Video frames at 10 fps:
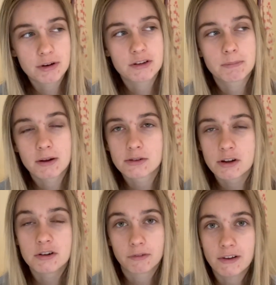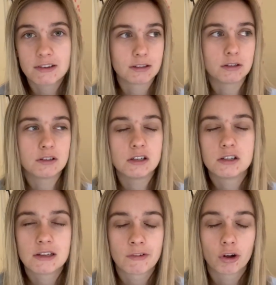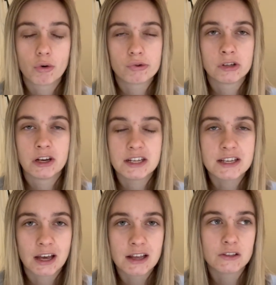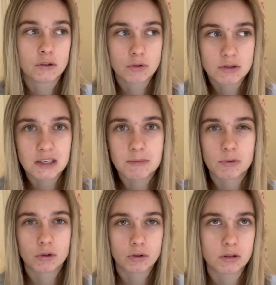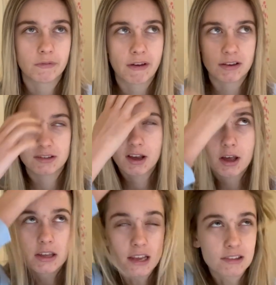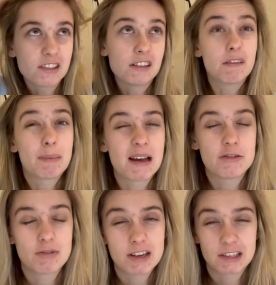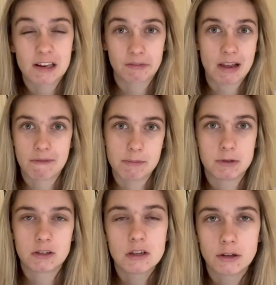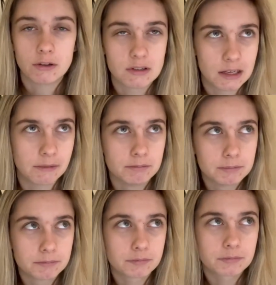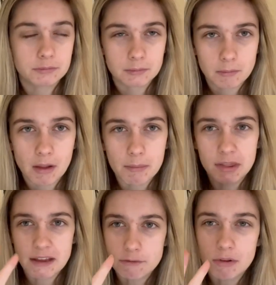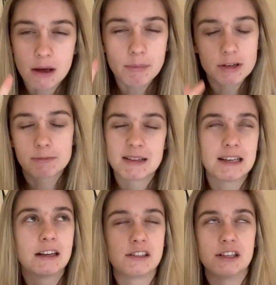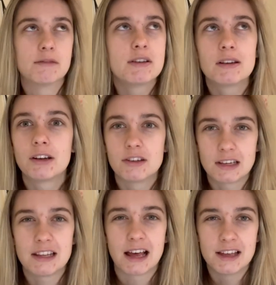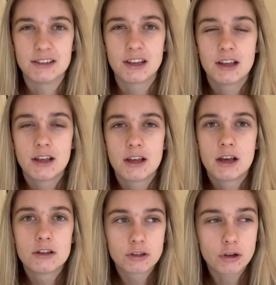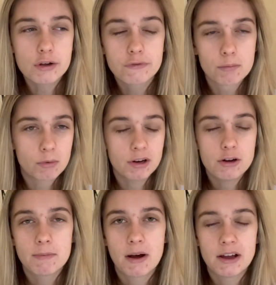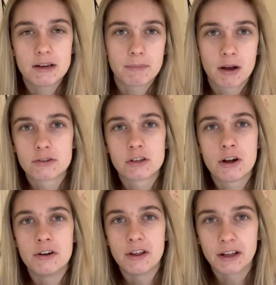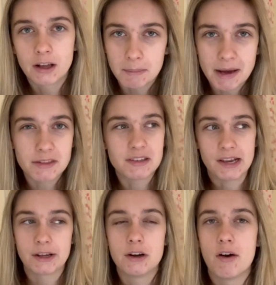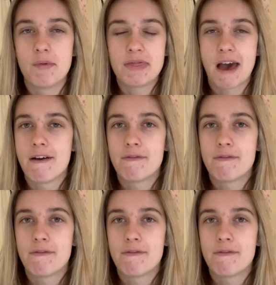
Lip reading: defence had conceded 7 goals in La Liga. It's a good team. It's a good defence. Yes, they didn't have Pedri. Yes, they didn't have Gavi, but it's still a good team. But they've got that winner's mentality. And the reason I'm going to say that is to go from 1-0 behind at Barcelona, then come out in the second half with that